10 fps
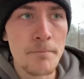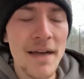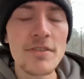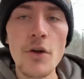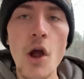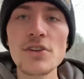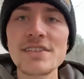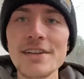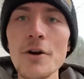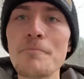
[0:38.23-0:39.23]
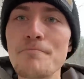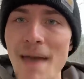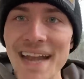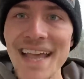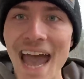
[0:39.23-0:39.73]
But there are still
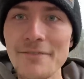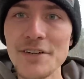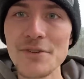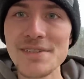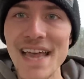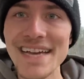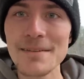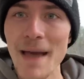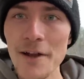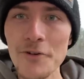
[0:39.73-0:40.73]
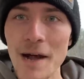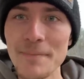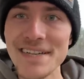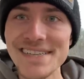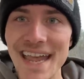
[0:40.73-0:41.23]
many avenues that tobacco
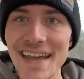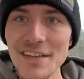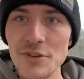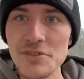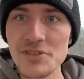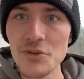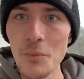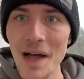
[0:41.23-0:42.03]
companies can use to,